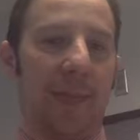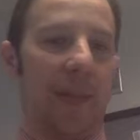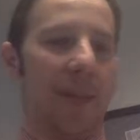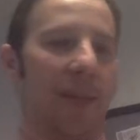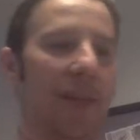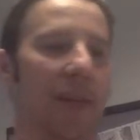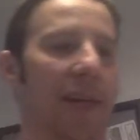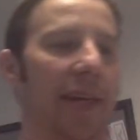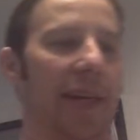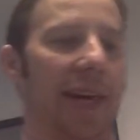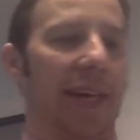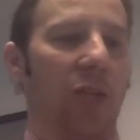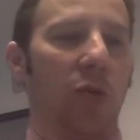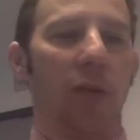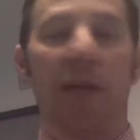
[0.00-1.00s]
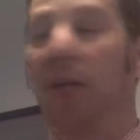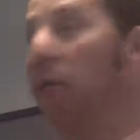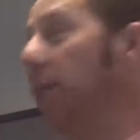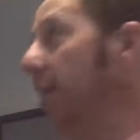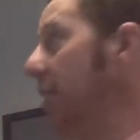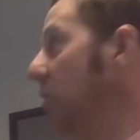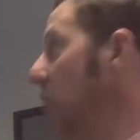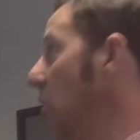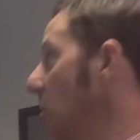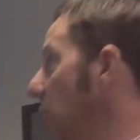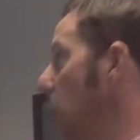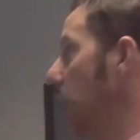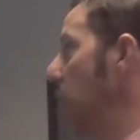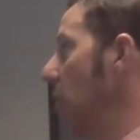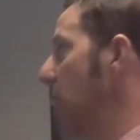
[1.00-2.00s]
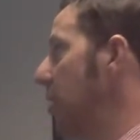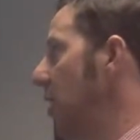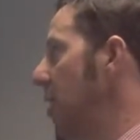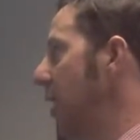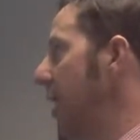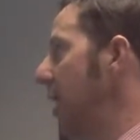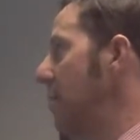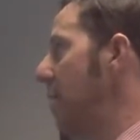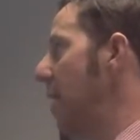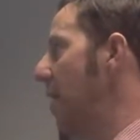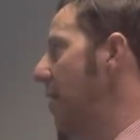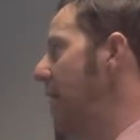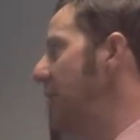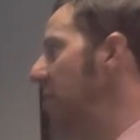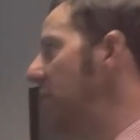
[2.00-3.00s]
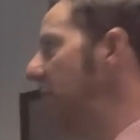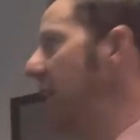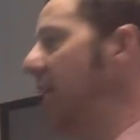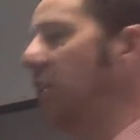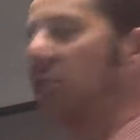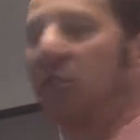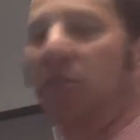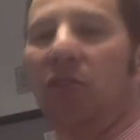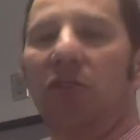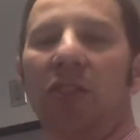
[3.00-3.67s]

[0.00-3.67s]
All right, guys. Well, I'm going to go ahead and get started. We are talking about invitational